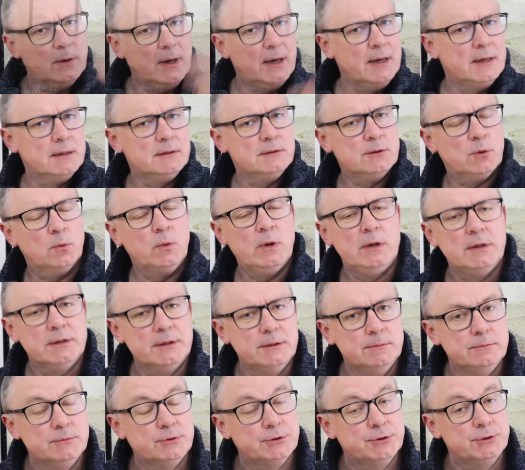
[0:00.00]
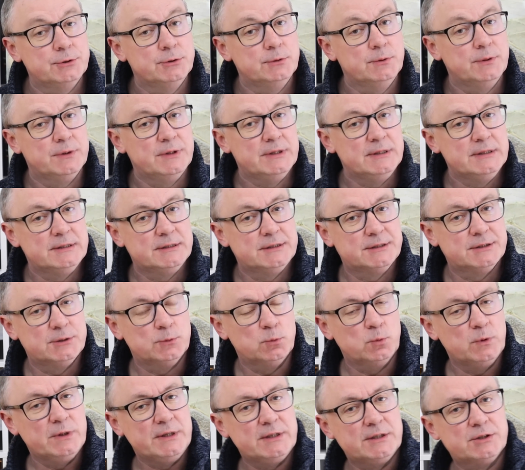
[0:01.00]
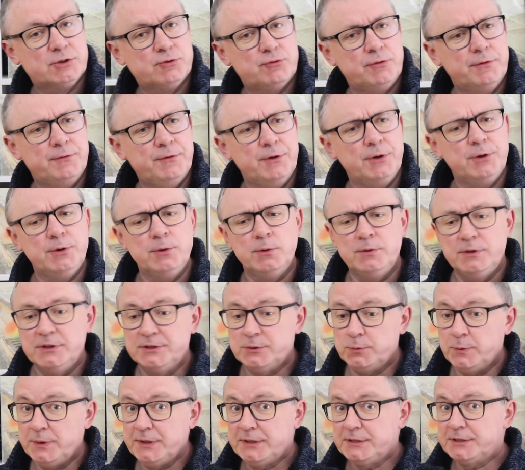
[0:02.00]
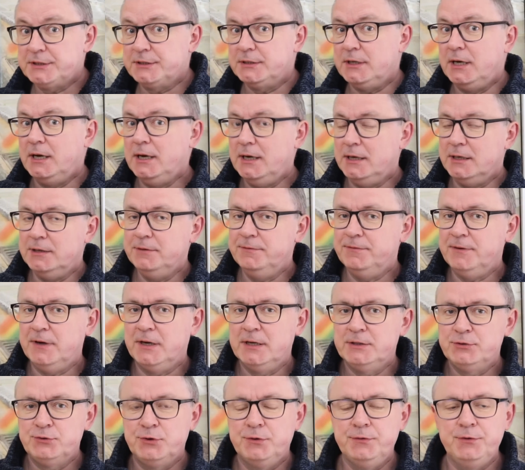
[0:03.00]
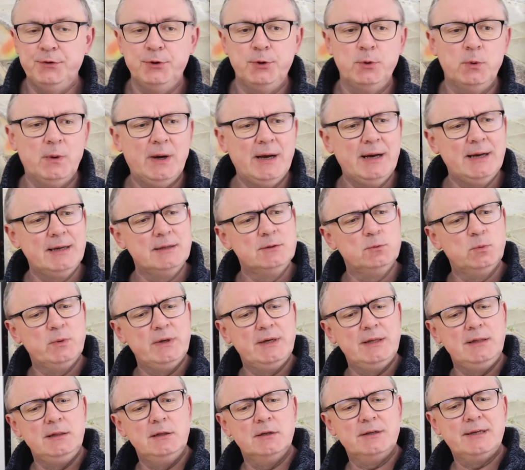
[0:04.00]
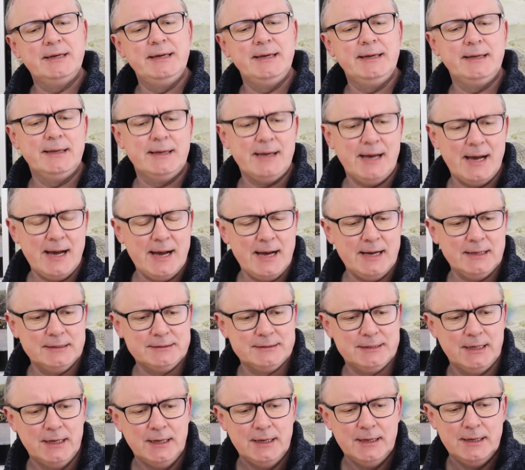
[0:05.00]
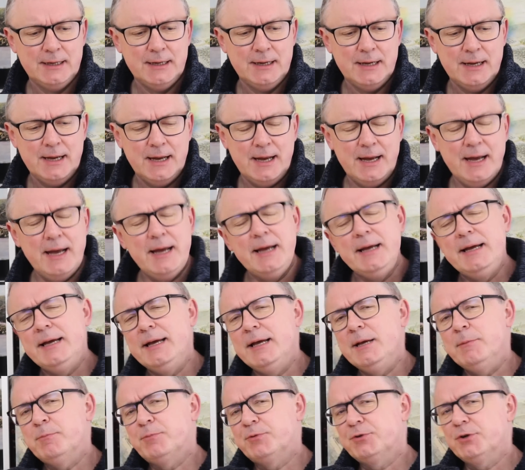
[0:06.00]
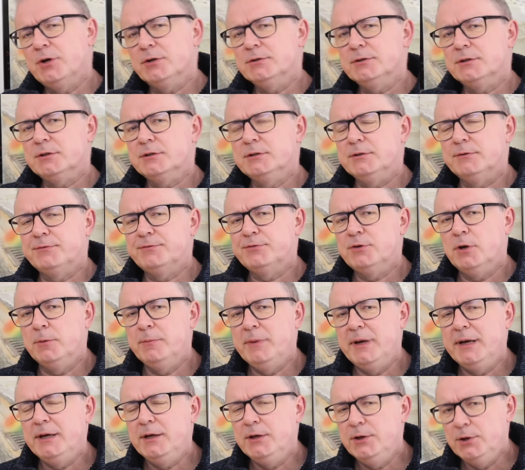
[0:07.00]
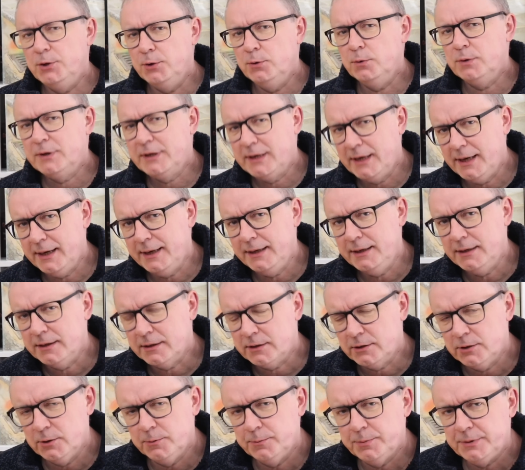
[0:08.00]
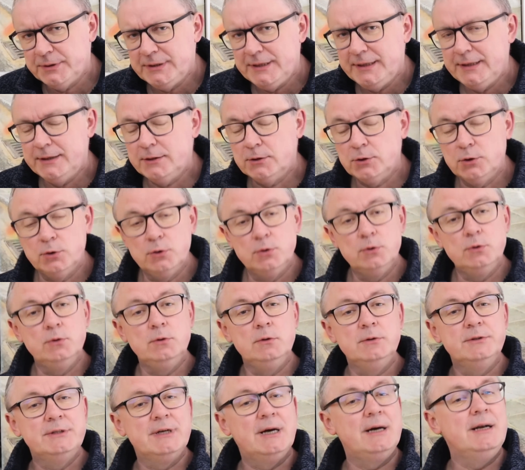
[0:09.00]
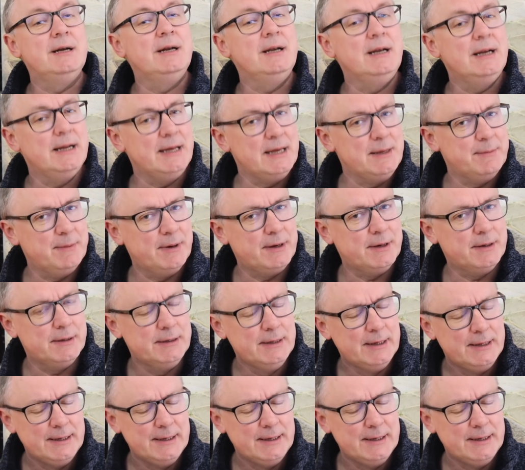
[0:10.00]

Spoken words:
and welcome to this week's review, this week's hi-fi review, and we're looking at a product from a UK company called Leema.